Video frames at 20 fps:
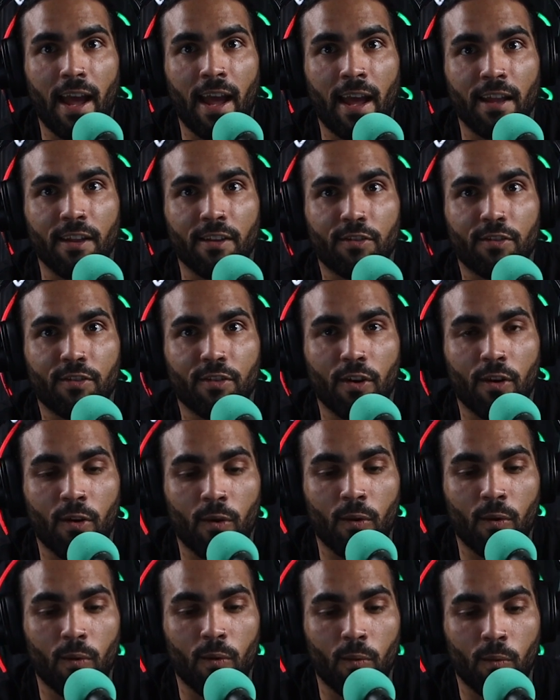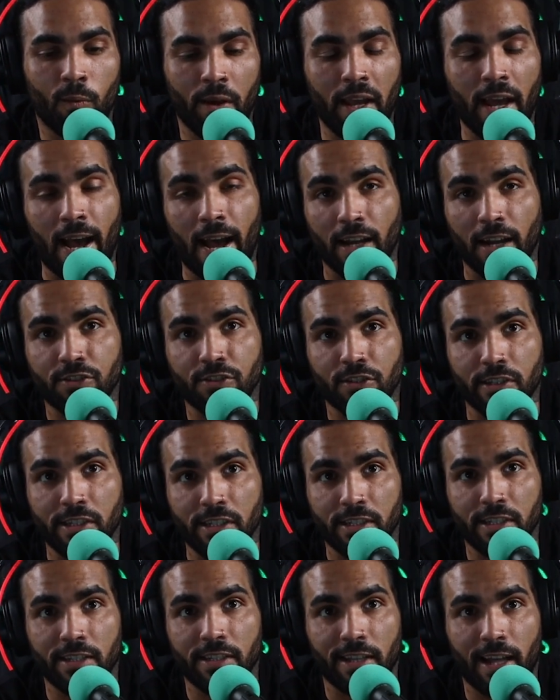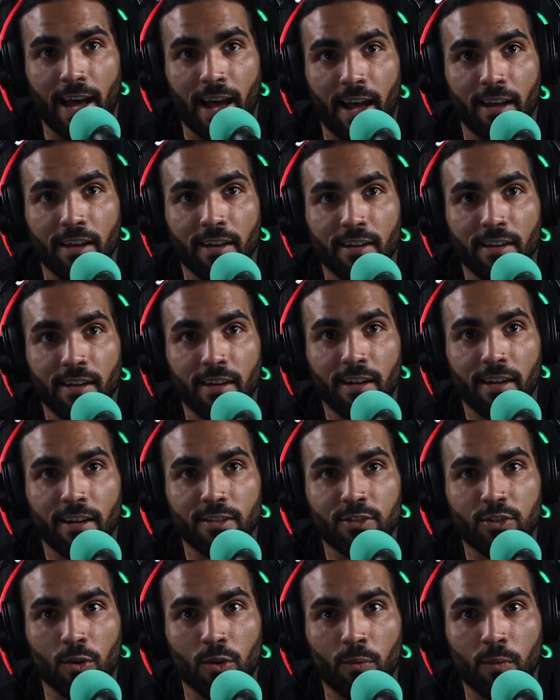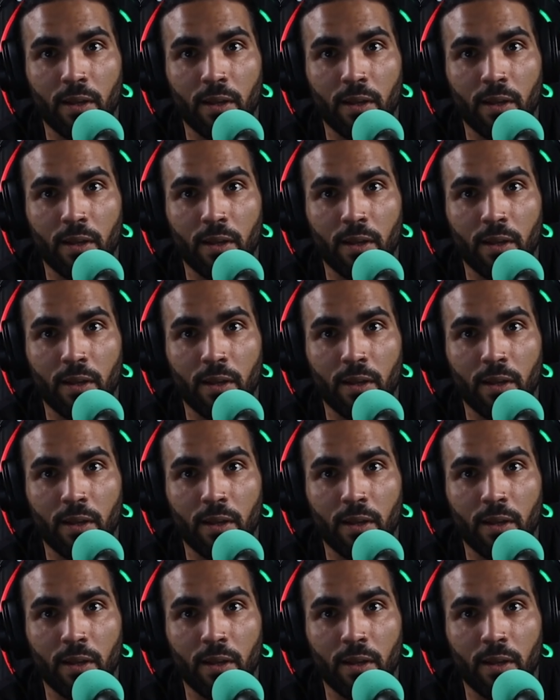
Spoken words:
And so we actually did that. So we